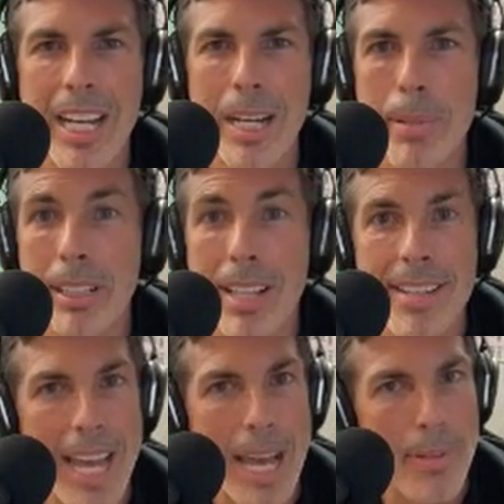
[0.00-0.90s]
Uh, but a
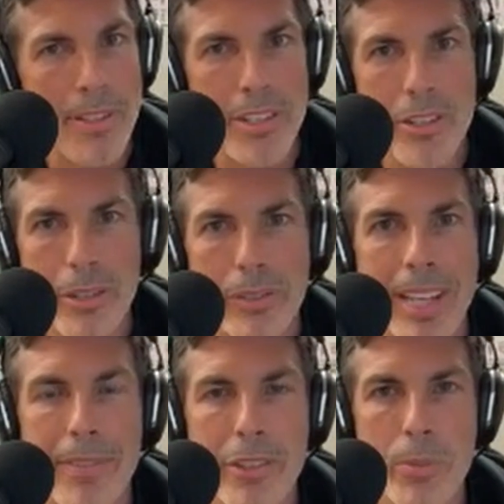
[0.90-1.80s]
lot's happened since you've
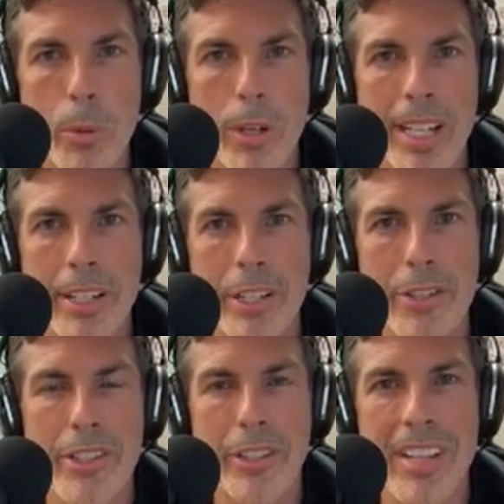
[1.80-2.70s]
left the sport. I know you're
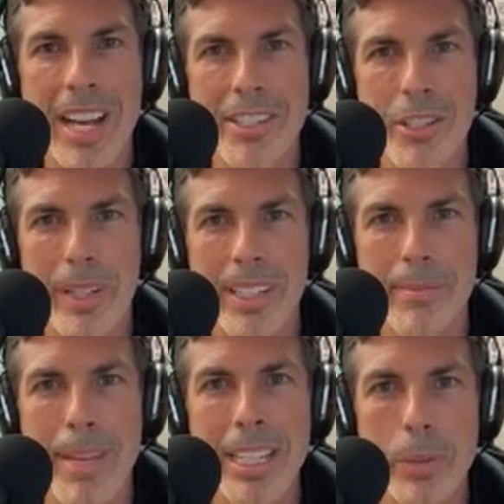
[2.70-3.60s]
still tied to it
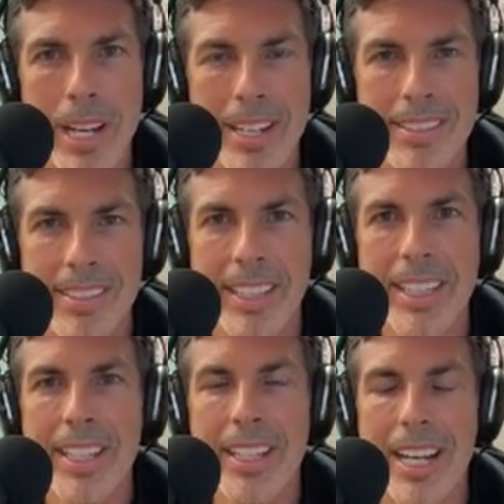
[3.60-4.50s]
in many ways,
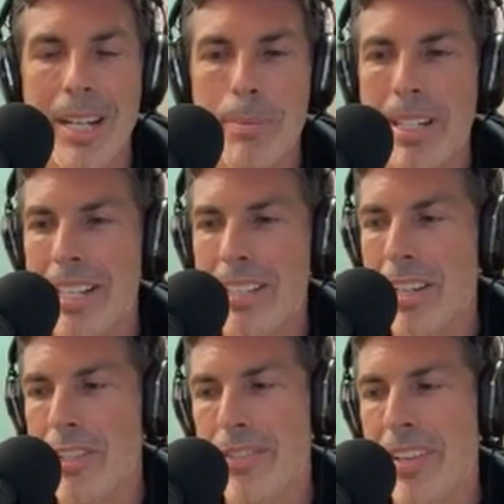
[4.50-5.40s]
uh, but I, I,
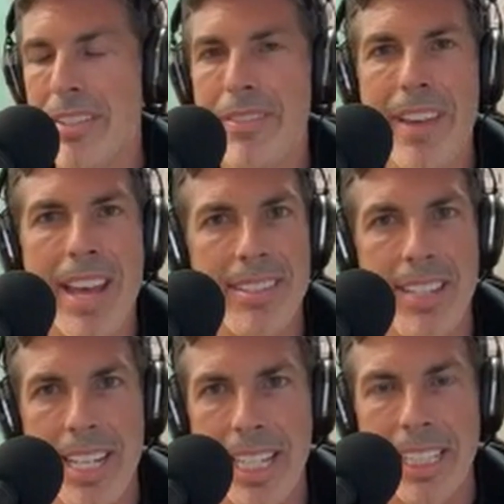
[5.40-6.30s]
just found it
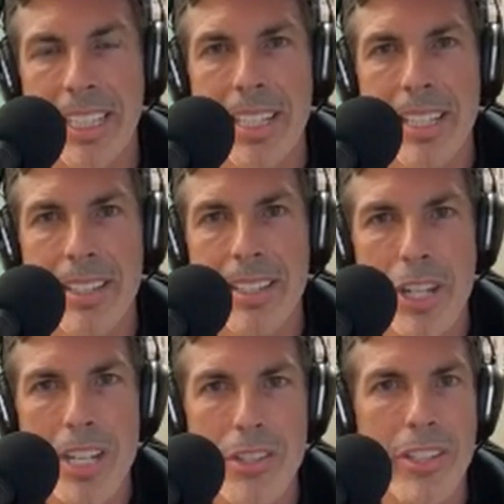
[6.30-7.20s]
fascinating the
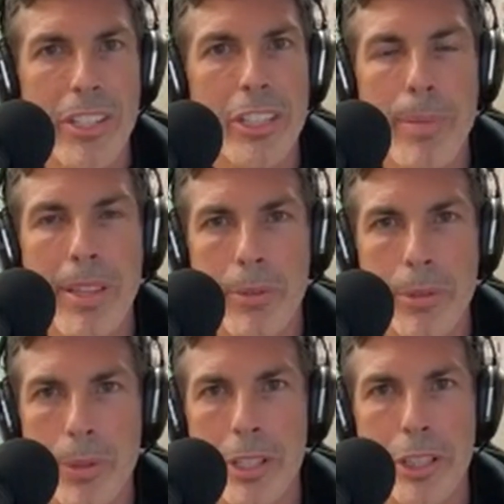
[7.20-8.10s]
changes that you've been
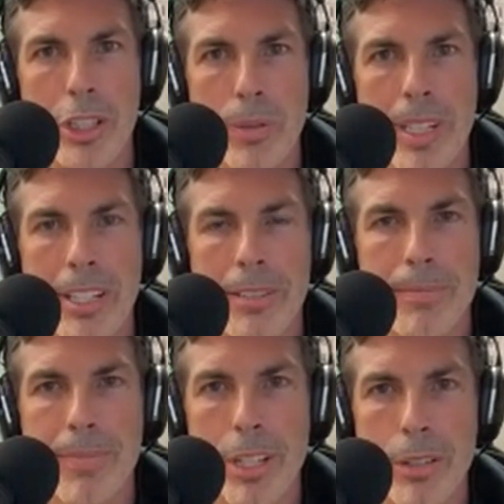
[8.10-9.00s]
through in your career
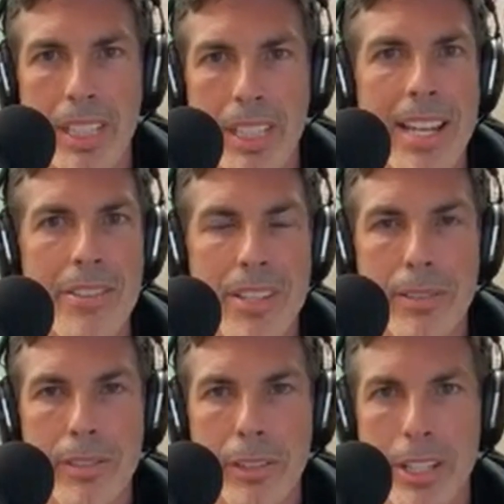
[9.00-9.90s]
over the last
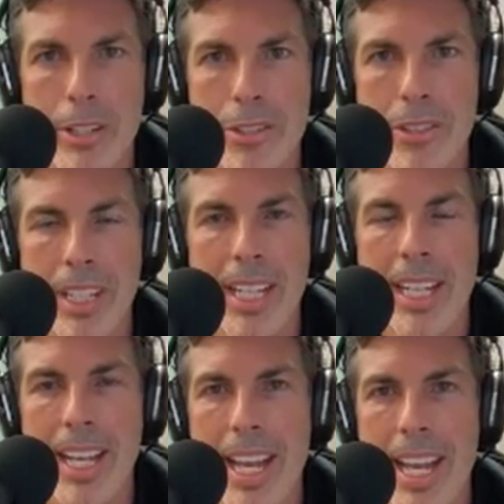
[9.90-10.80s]
several years,
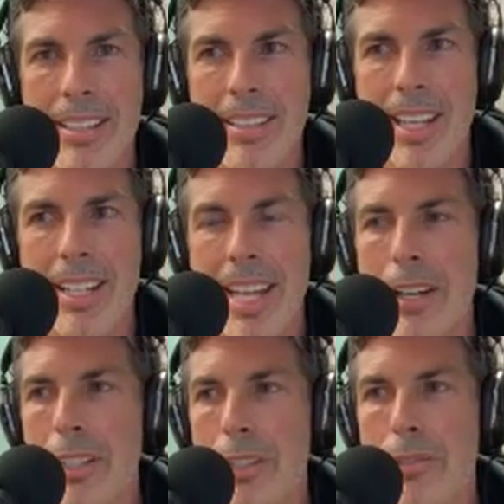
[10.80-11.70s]
and and
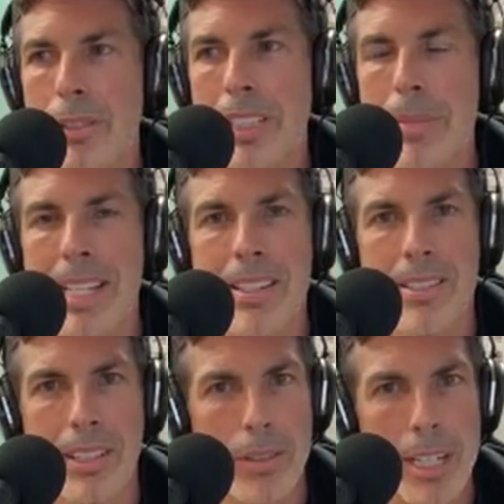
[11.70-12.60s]
how you've really made
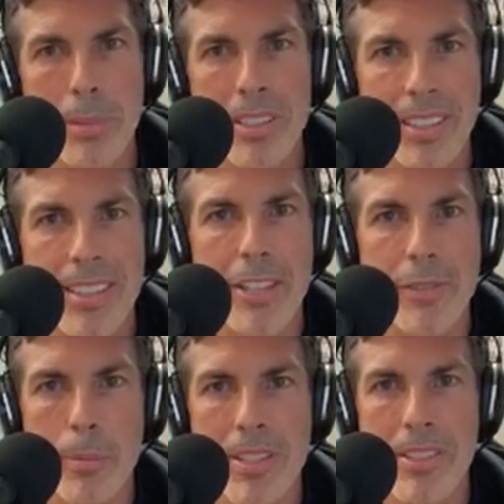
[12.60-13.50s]
this incredibly
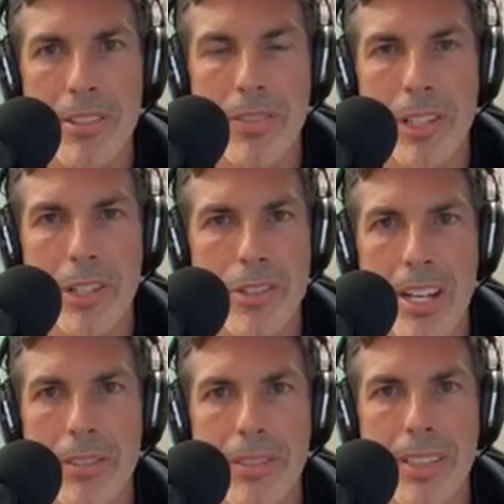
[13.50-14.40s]
successful business for
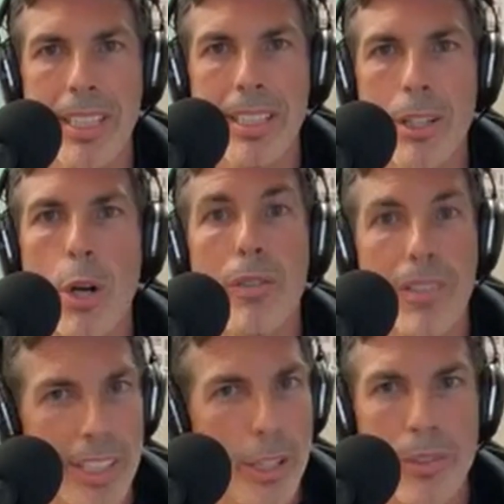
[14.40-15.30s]
yourself
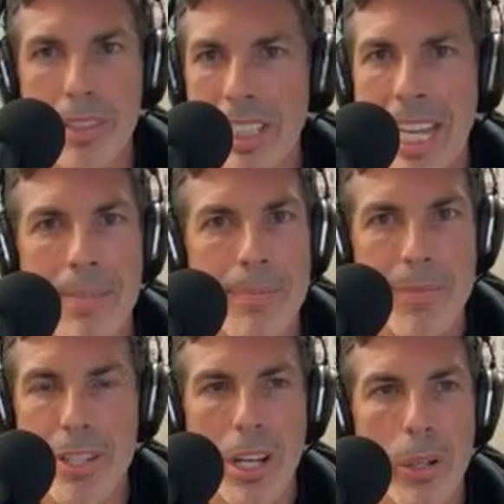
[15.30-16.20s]
over and over again.
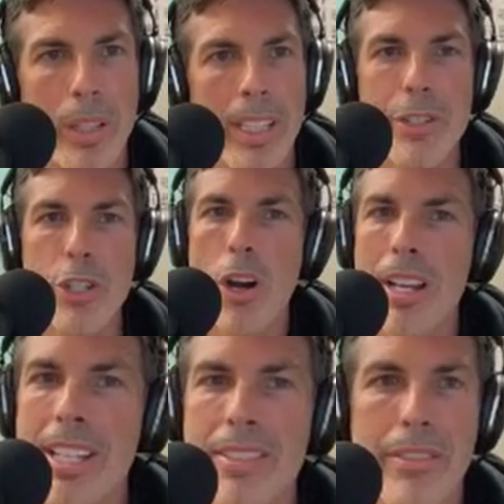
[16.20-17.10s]
So
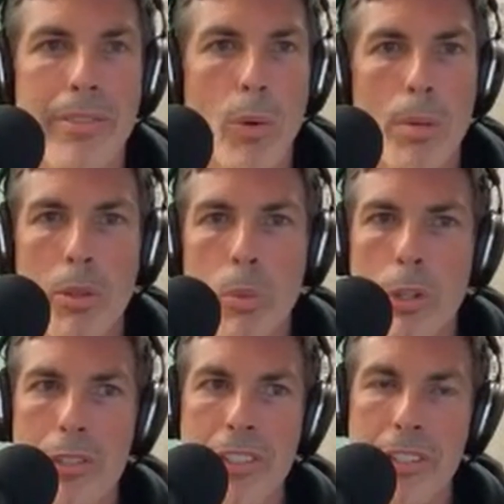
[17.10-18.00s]
Shaun is a former
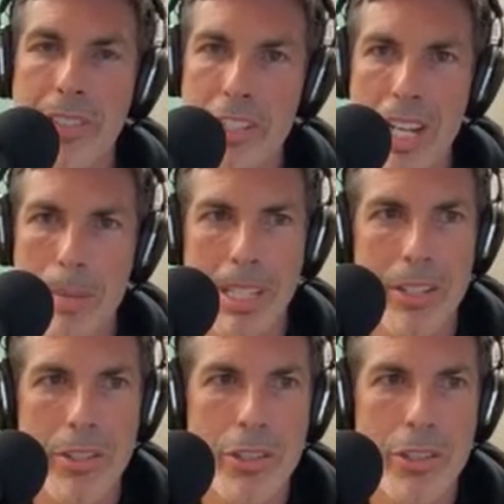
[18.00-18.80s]
world surfing champion.